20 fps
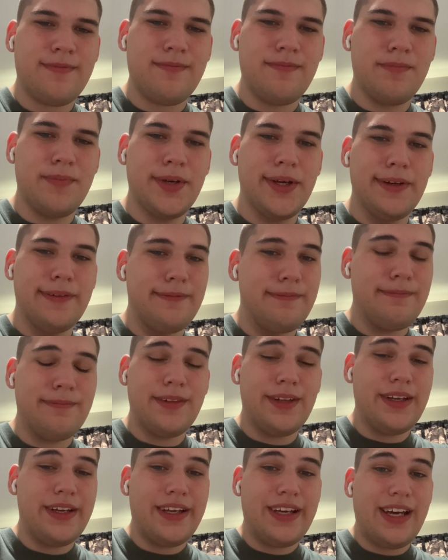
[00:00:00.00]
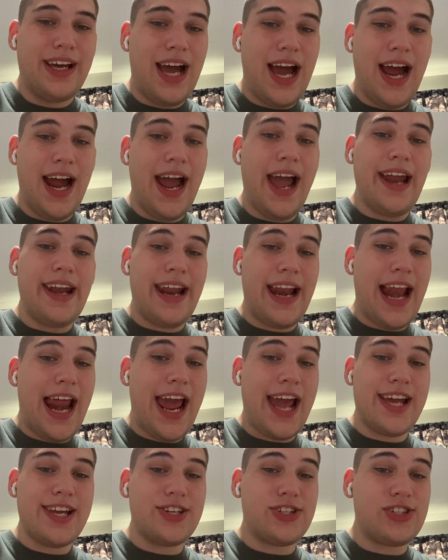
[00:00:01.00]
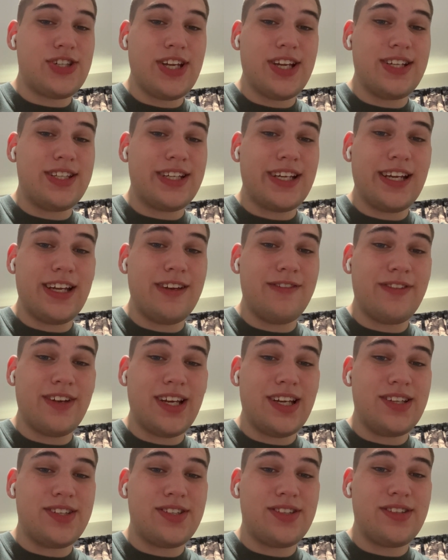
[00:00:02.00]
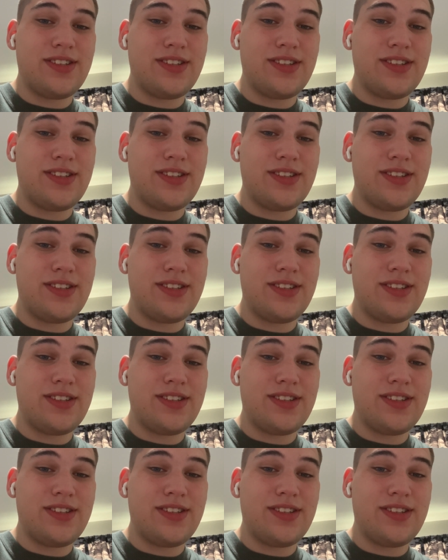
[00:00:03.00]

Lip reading: But I had an HD TV,